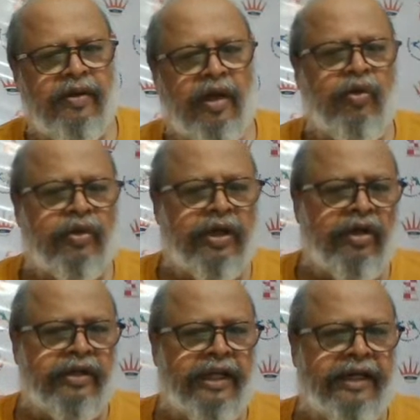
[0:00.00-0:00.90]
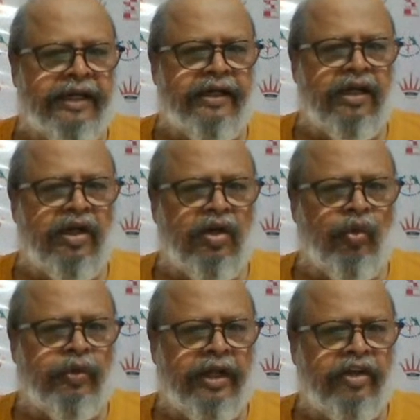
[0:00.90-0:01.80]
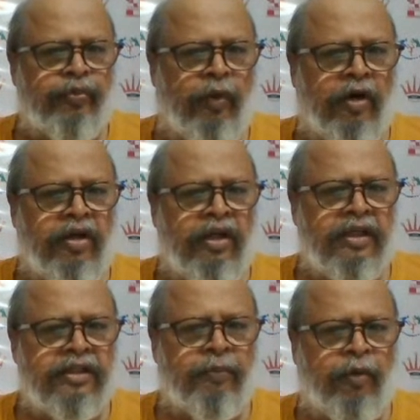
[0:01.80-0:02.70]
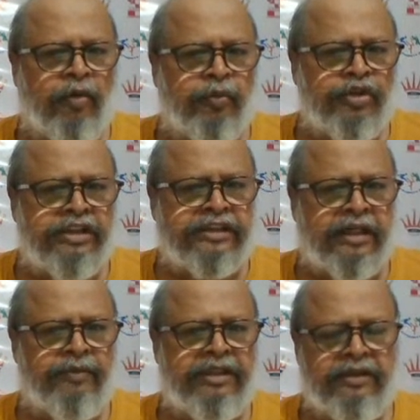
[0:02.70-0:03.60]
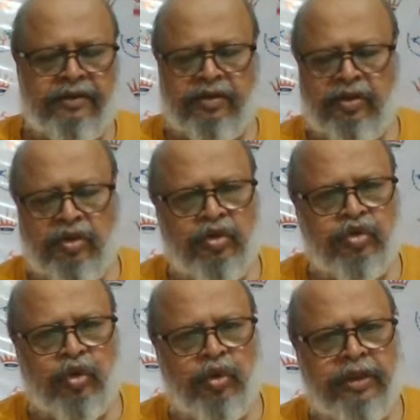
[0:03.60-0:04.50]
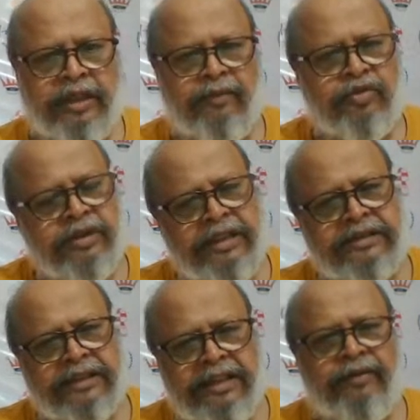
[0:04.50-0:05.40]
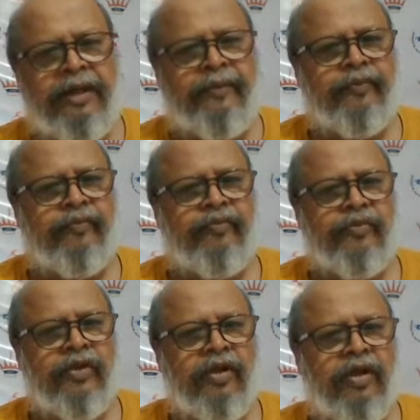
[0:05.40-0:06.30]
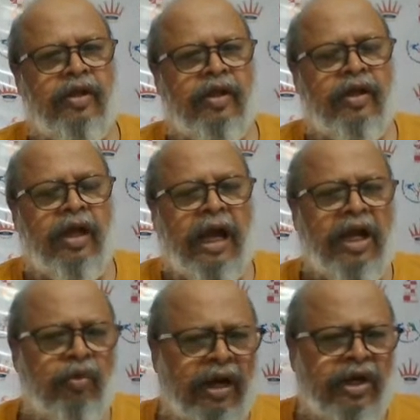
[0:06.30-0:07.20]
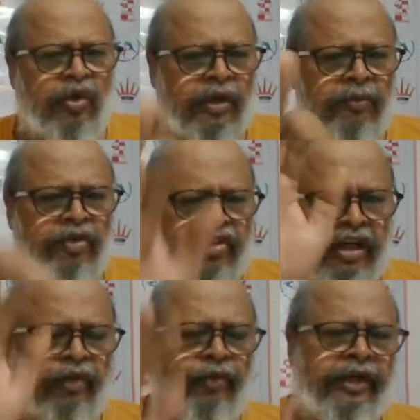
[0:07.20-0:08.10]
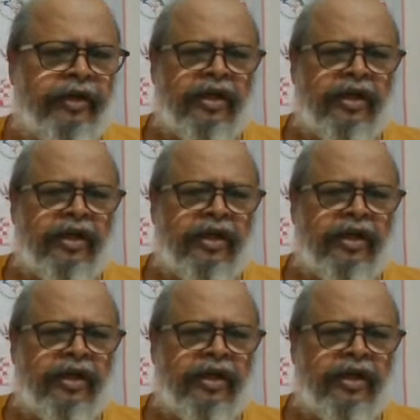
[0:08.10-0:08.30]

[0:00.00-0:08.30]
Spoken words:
Now you cannot take it. Rook takes pawn, the pawn push is coming. So he comes, takes. Anyway, I want you demonstrate a win.